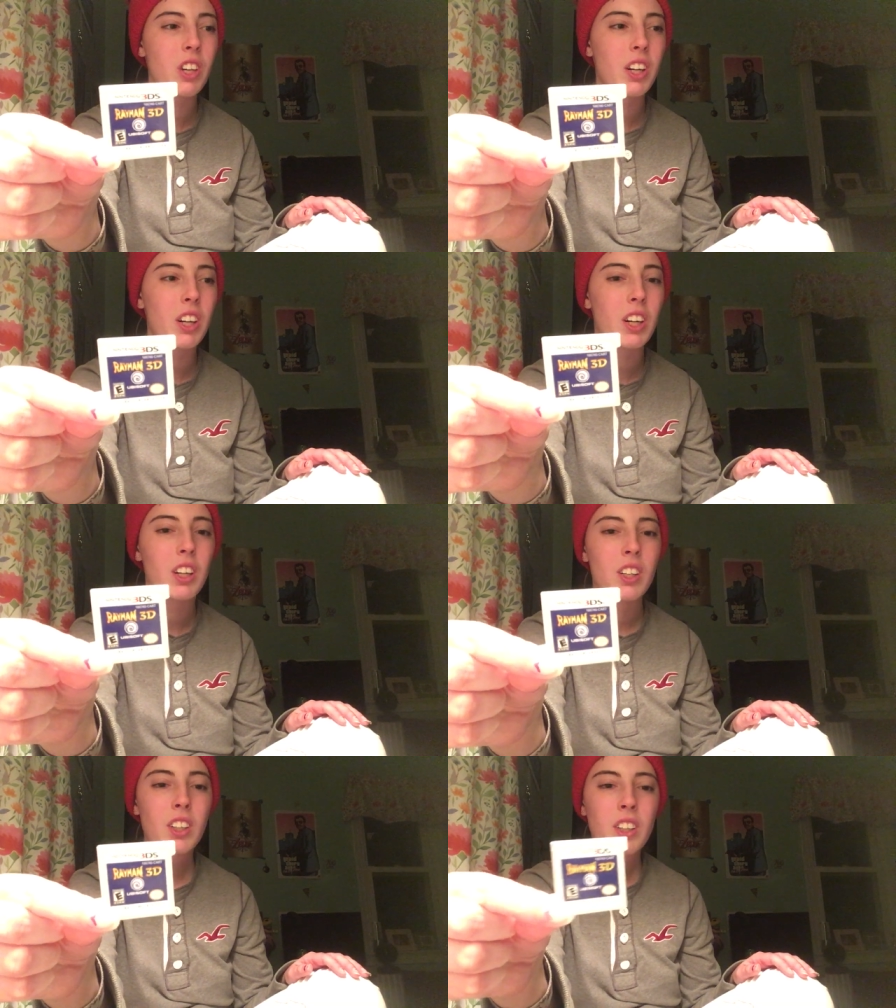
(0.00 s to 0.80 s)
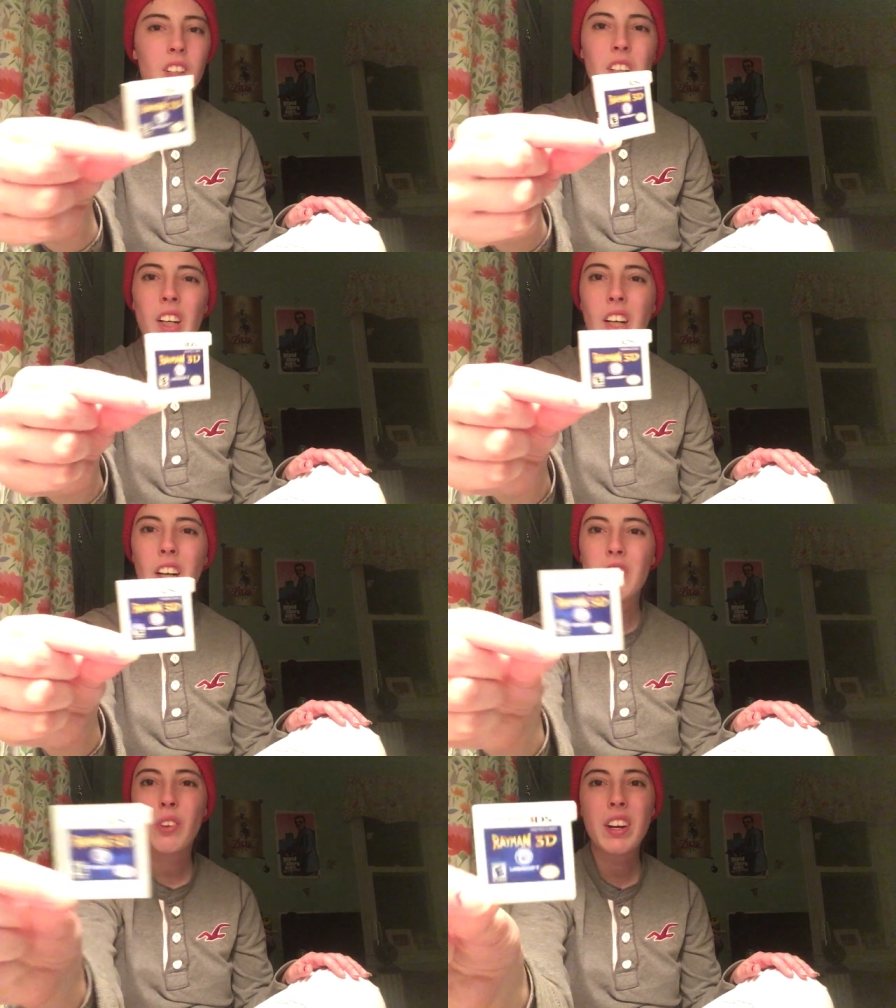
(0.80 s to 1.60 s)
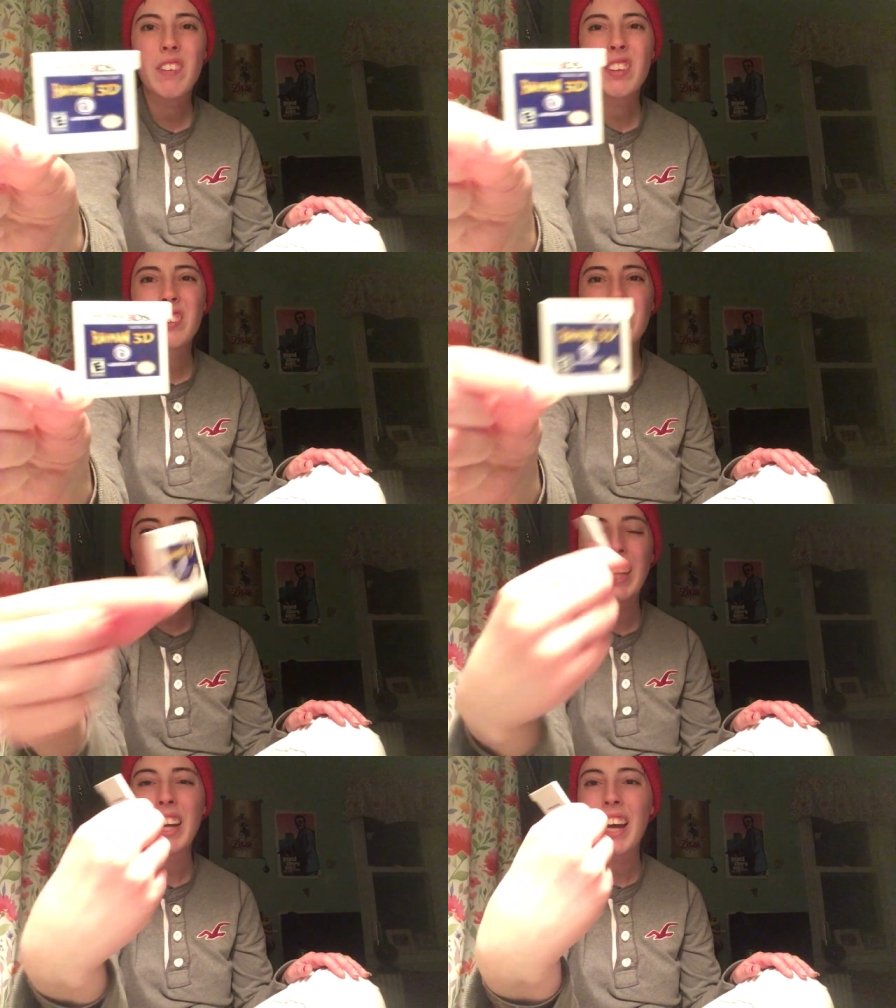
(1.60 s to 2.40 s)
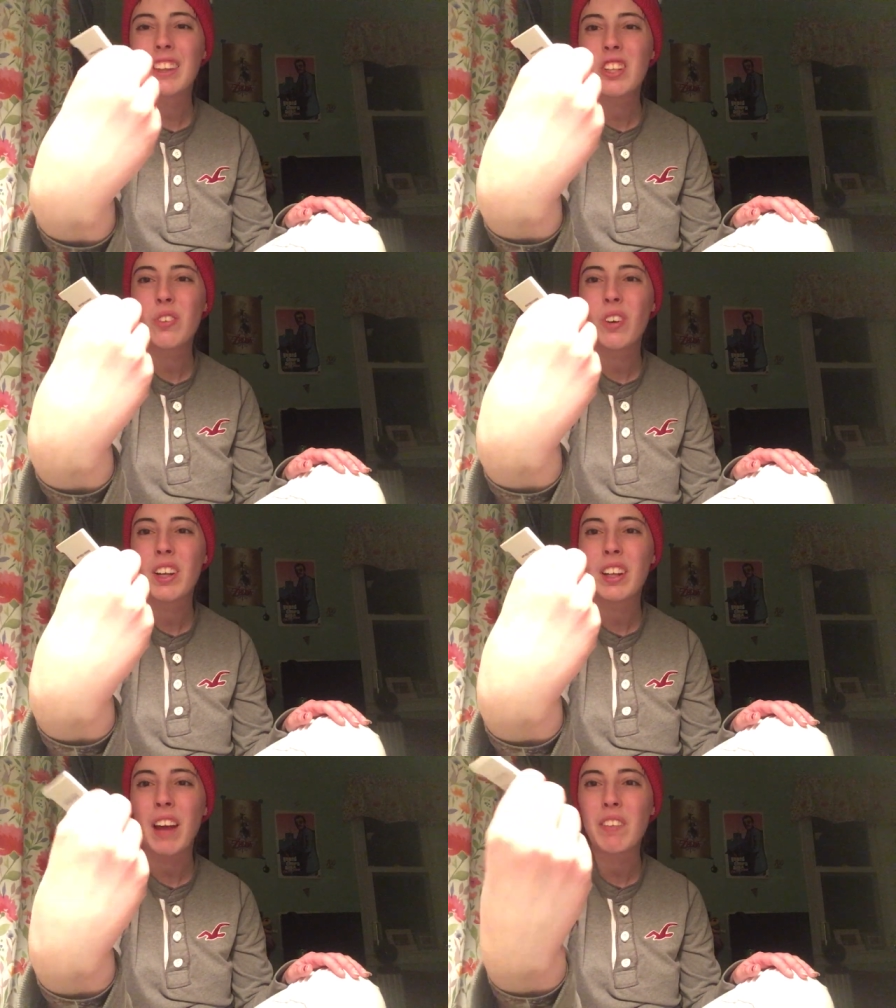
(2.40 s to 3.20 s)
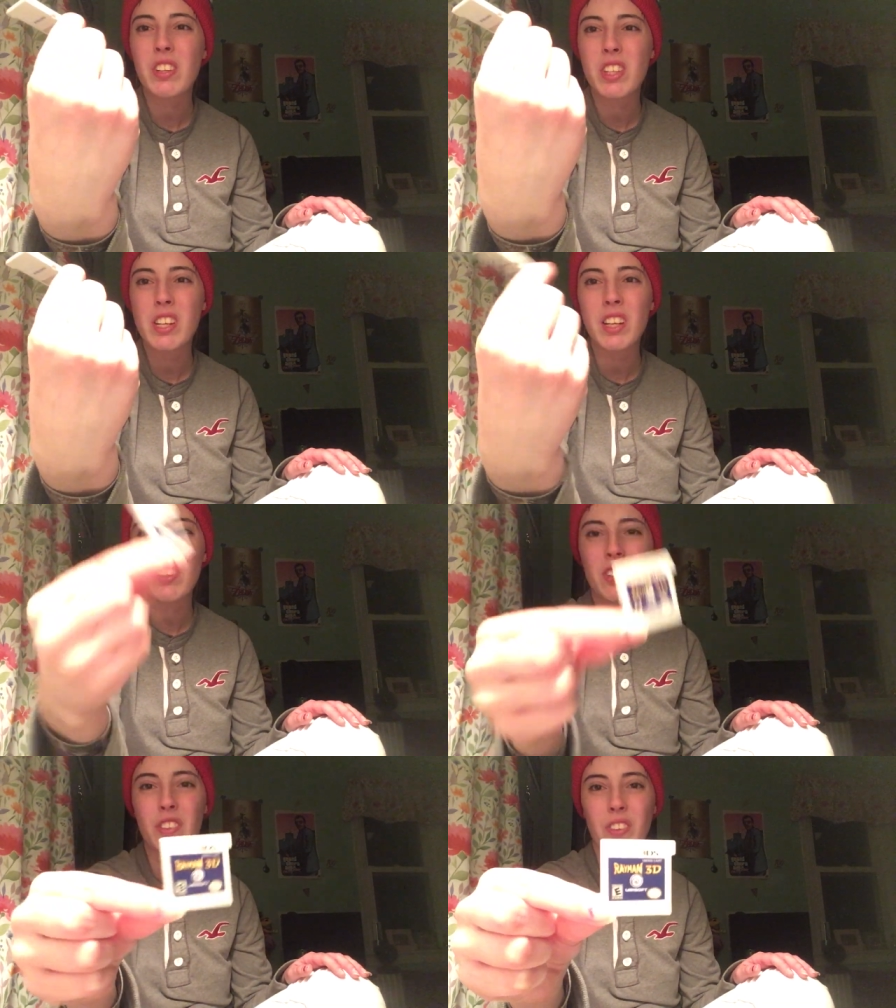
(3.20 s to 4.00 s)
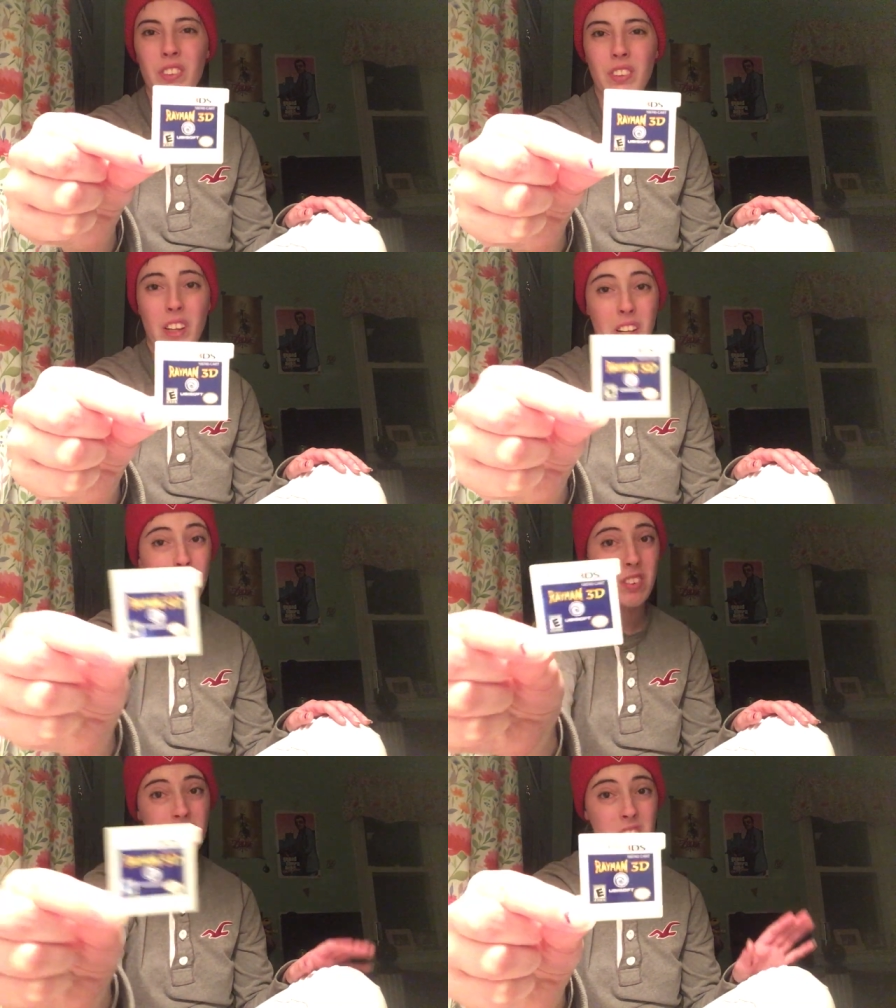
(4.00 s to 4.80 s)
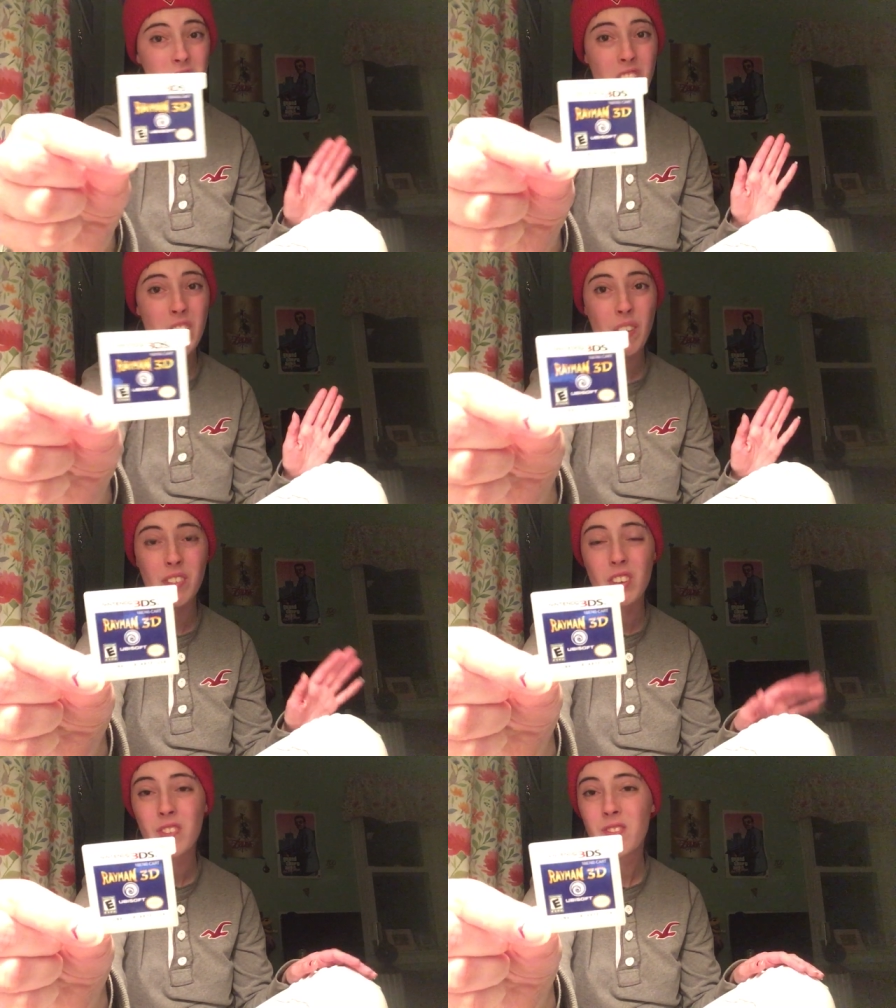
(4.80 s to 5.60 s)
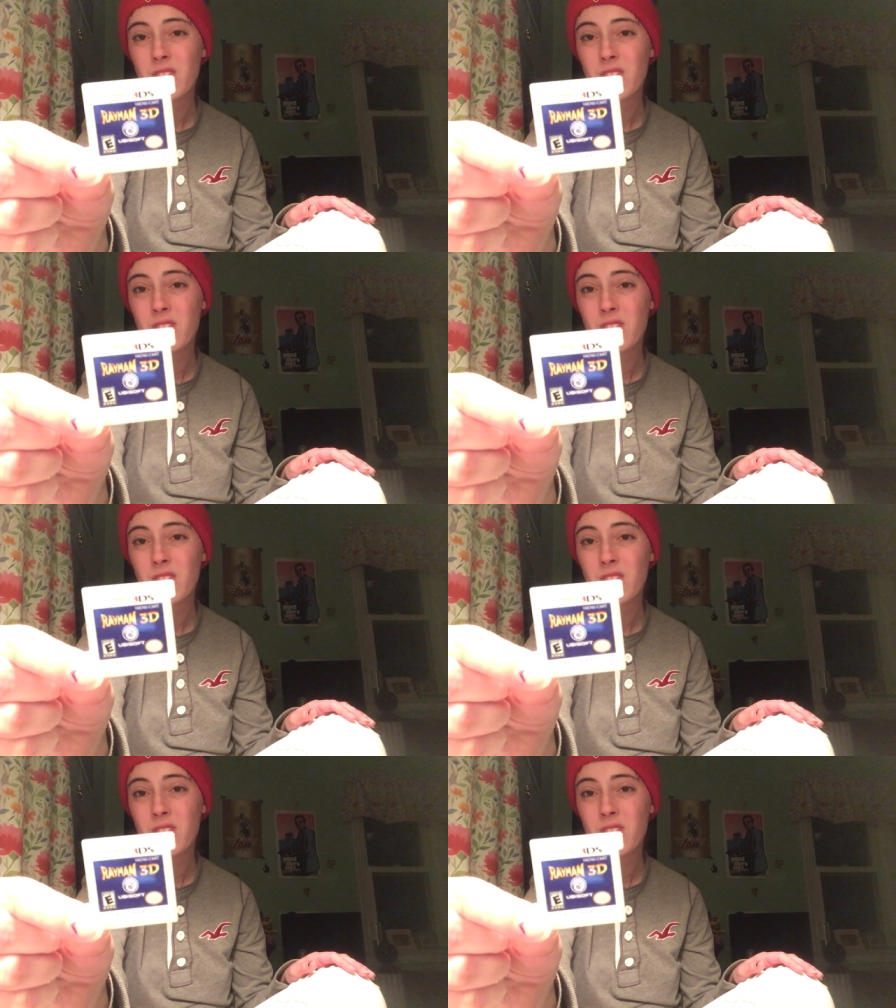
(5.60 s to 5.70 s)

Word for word: was younger. Uh, so I never, like, I got this one because I have to see it because I never see this game ever.